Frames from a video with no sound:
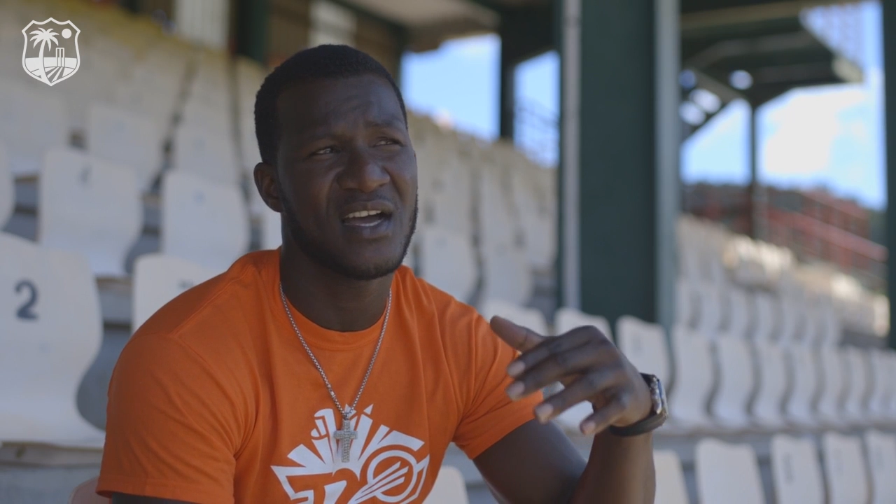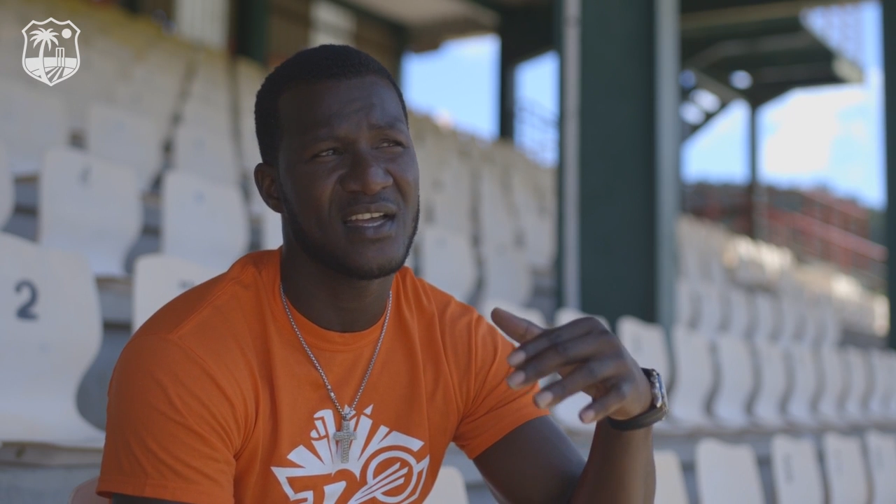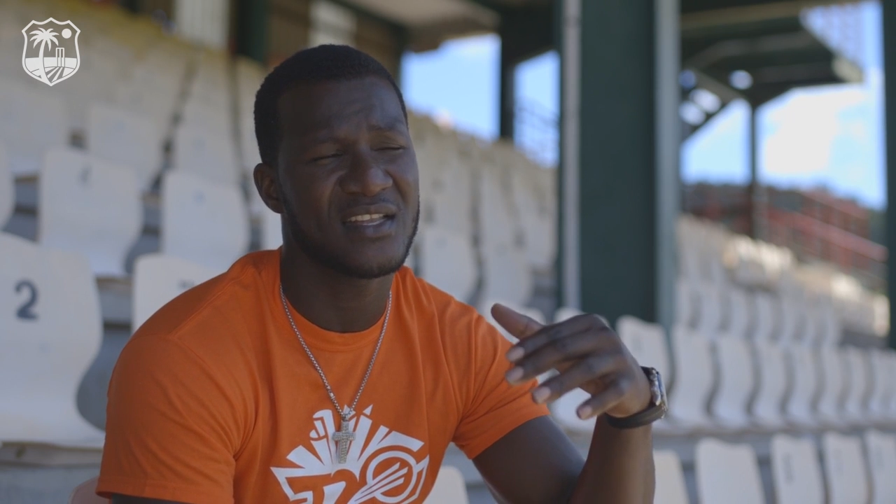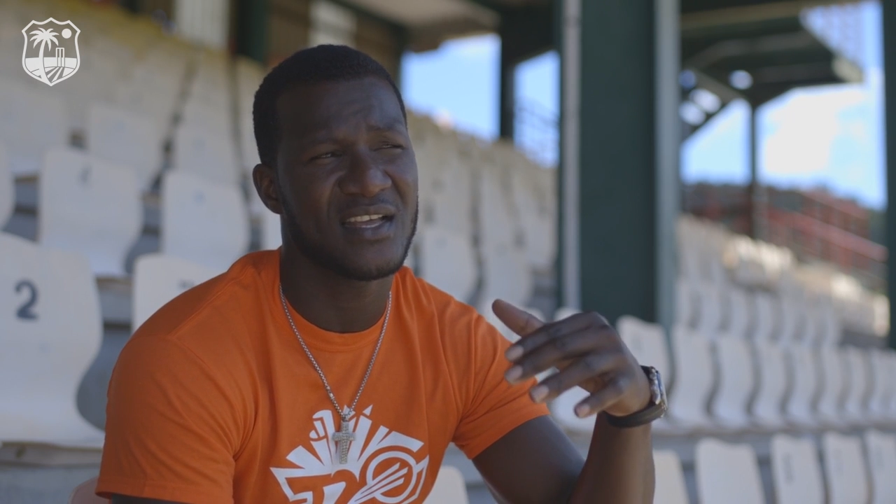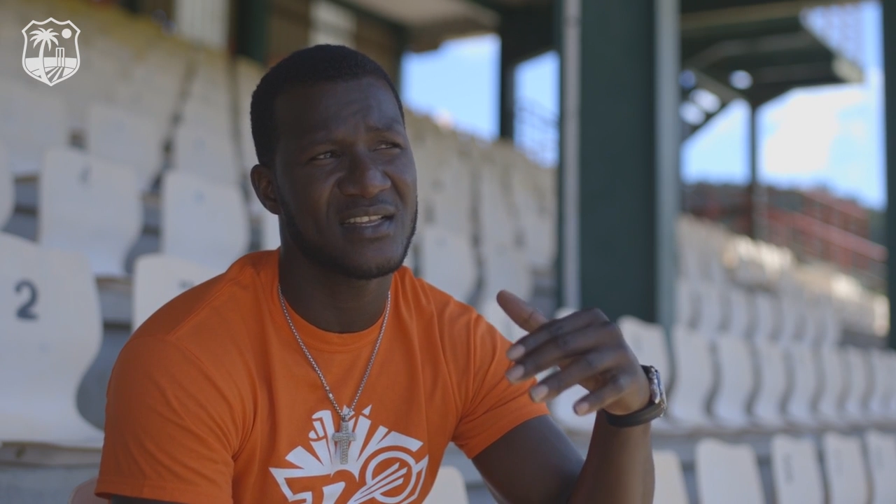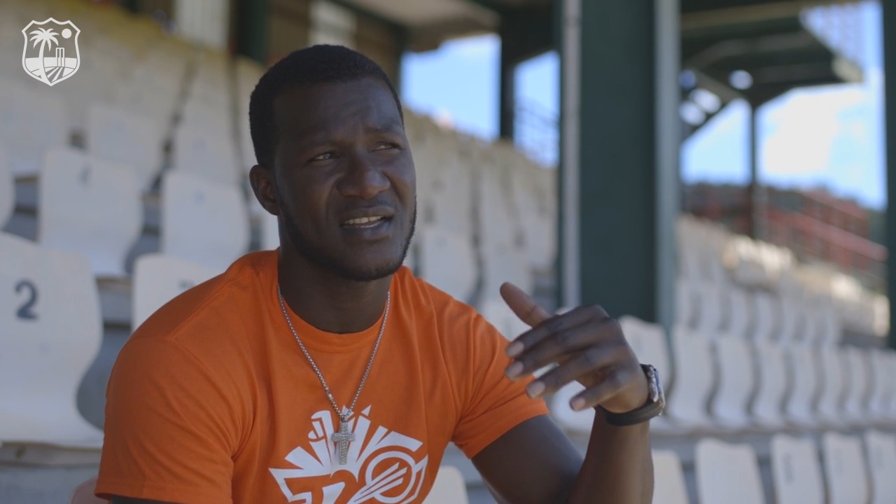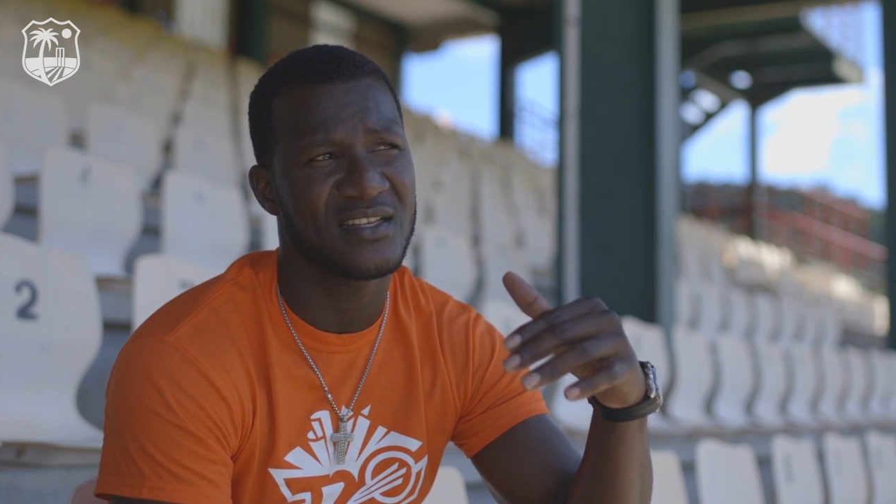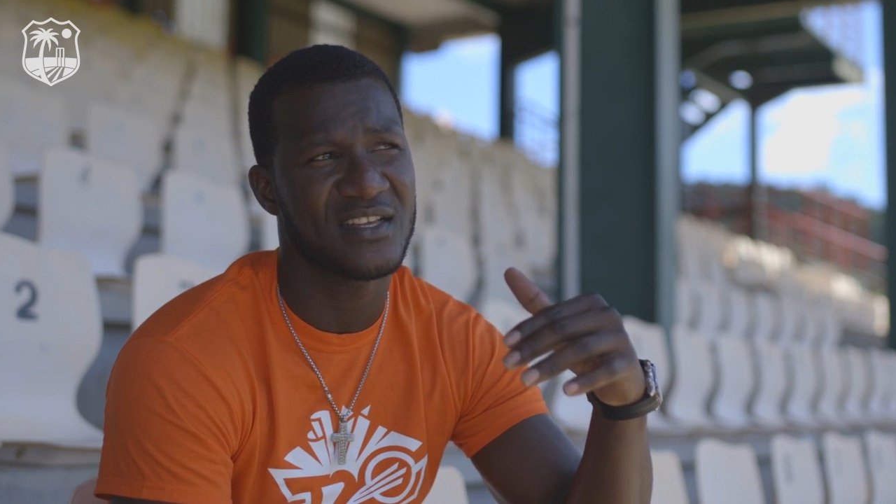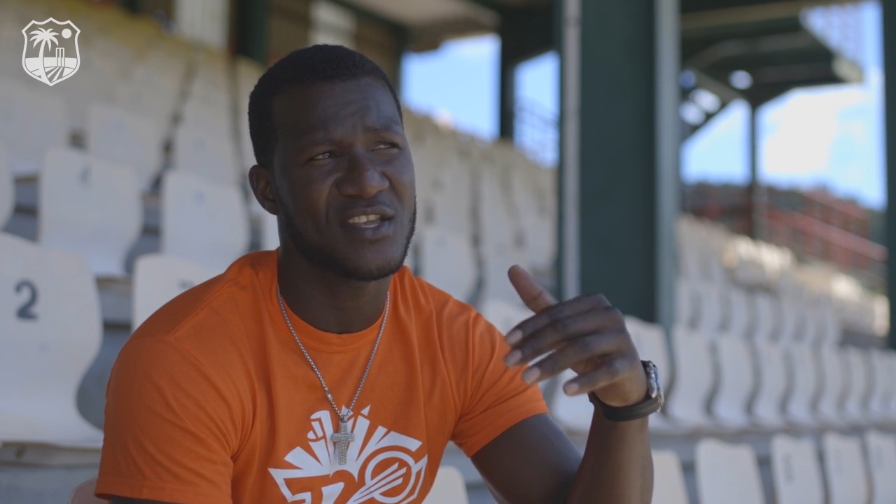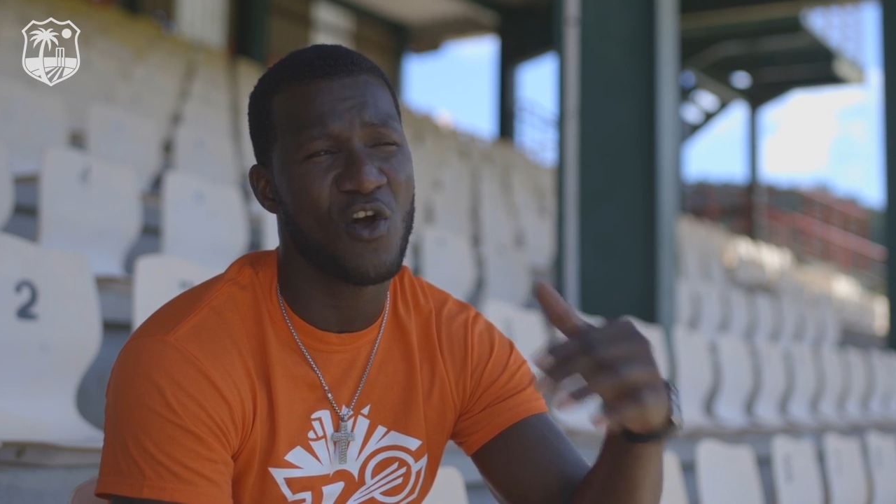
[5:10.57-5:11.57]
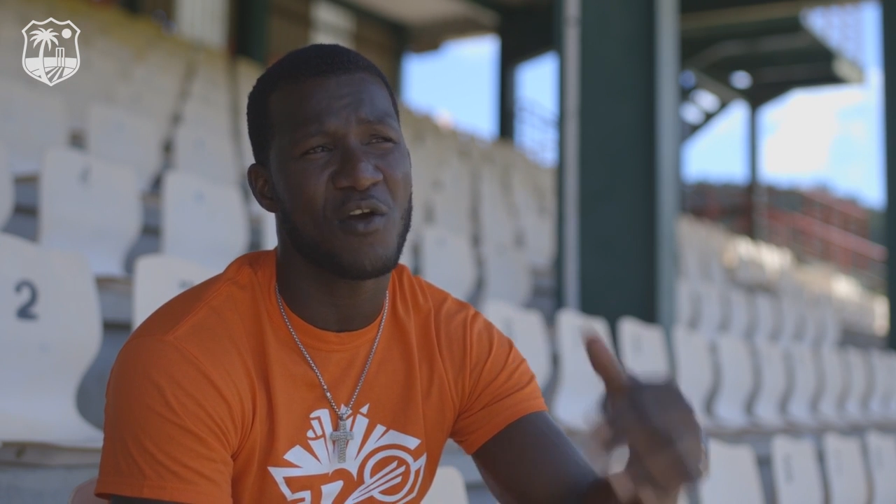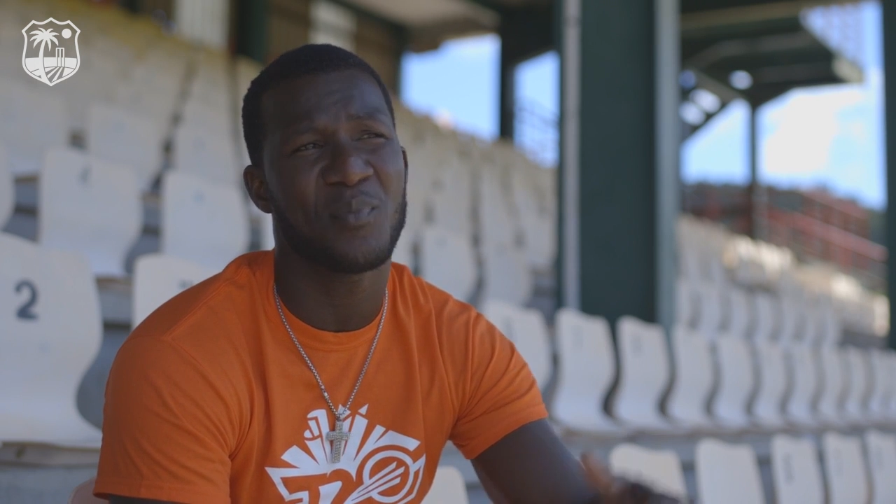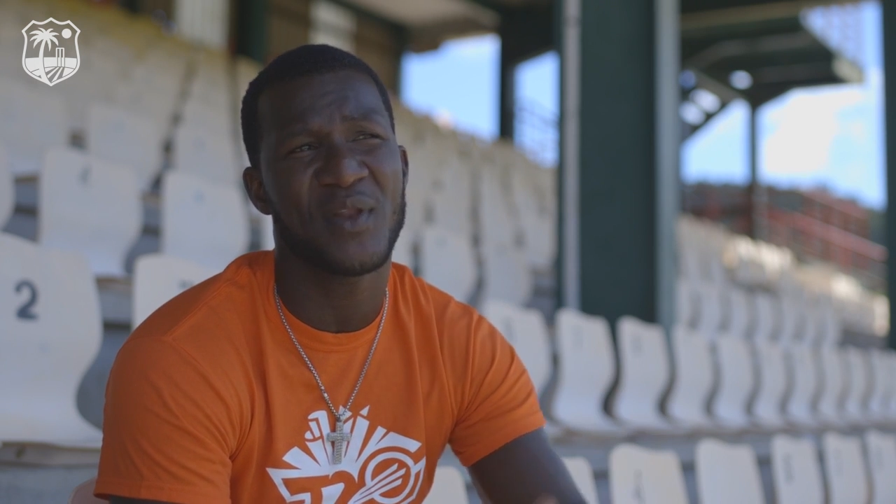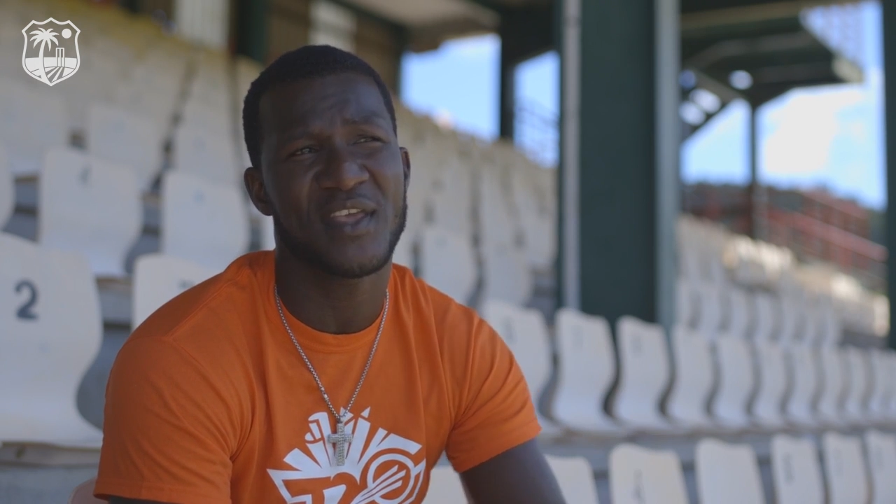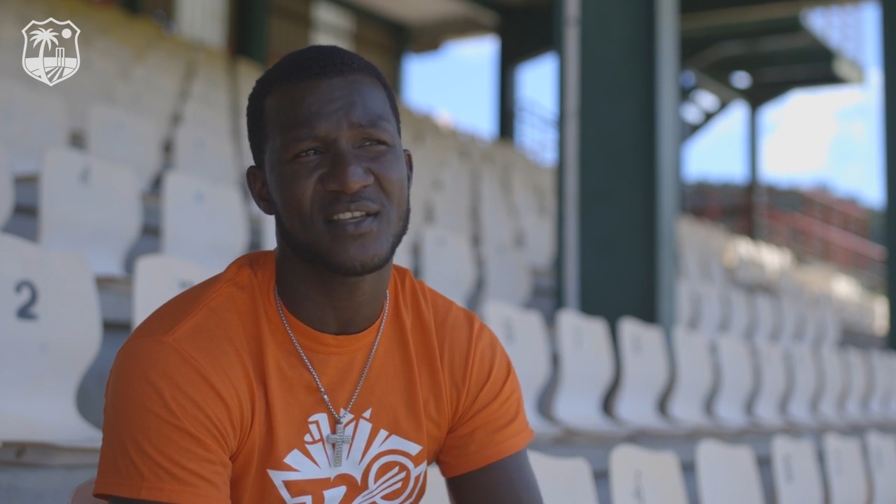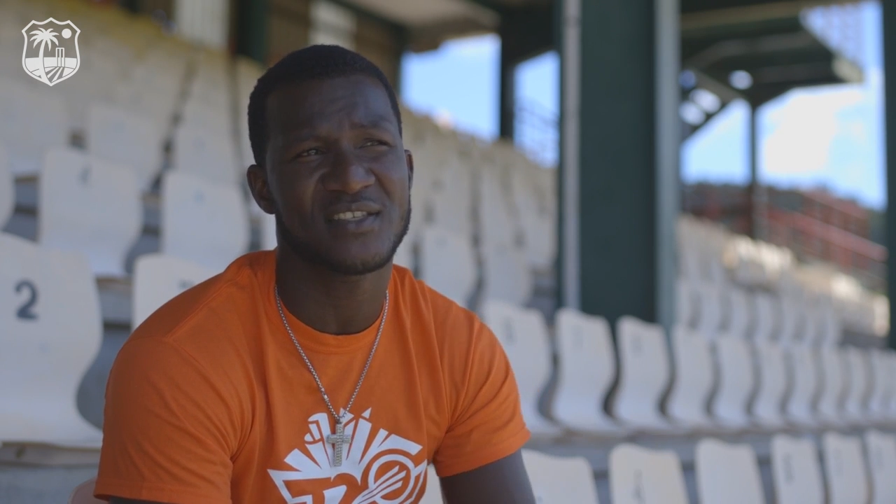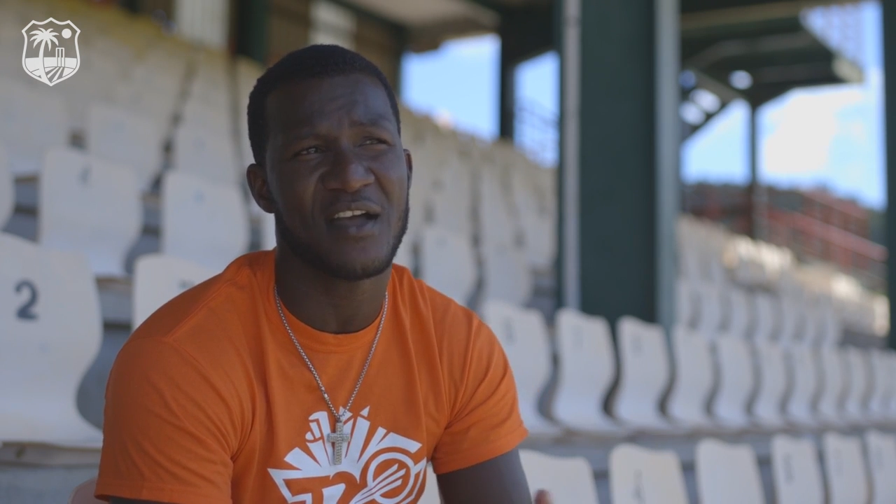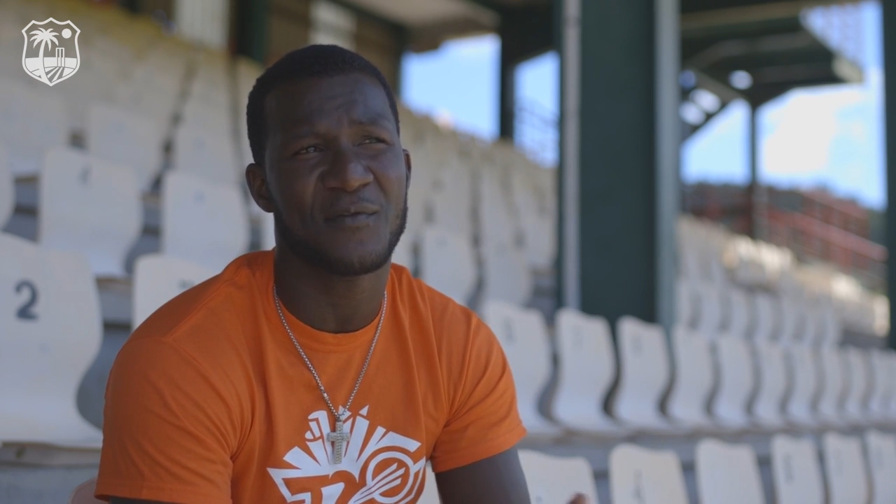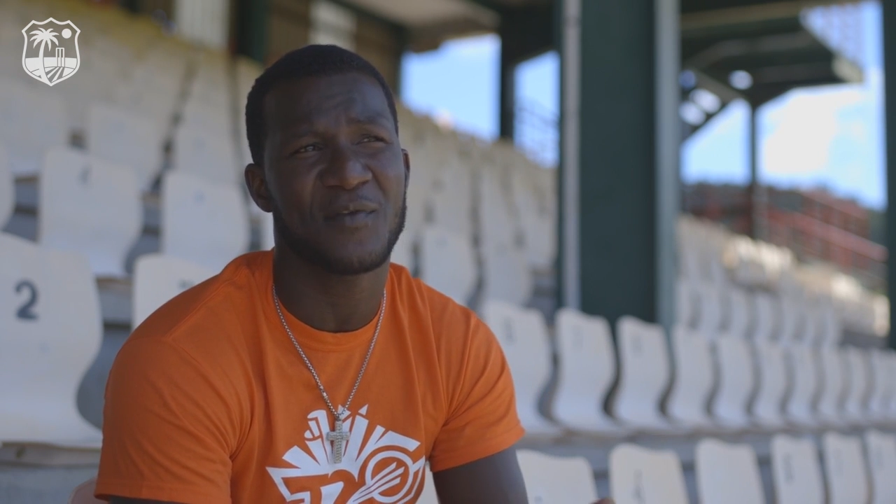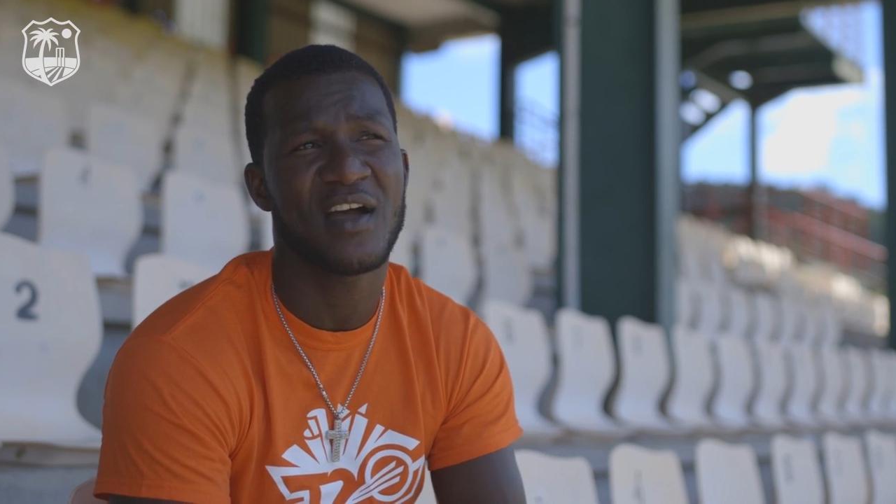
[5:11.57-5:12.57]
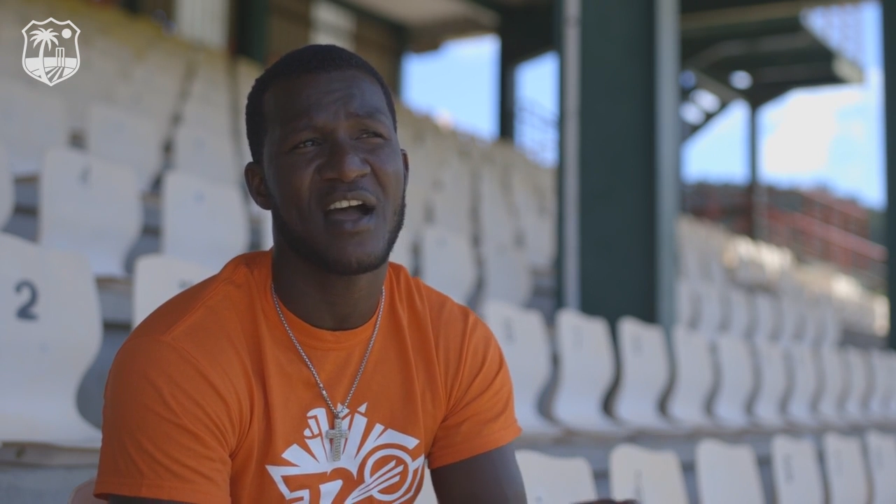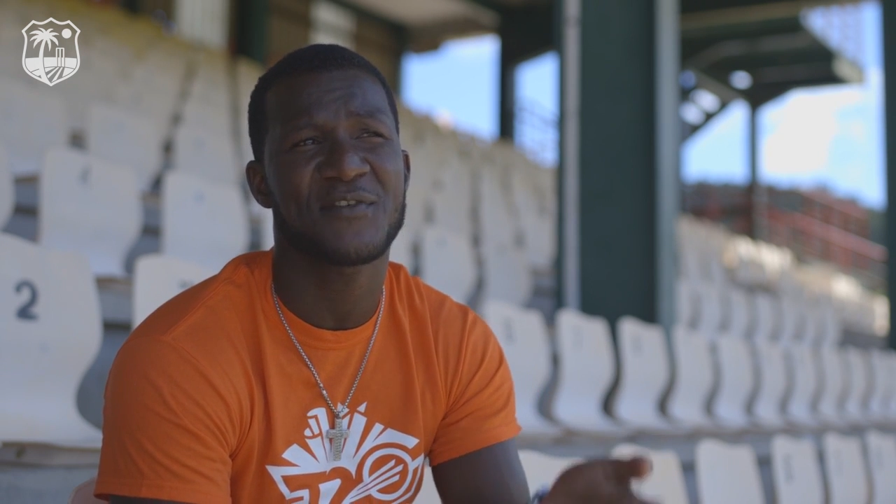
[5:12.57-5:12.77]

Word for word: the young players have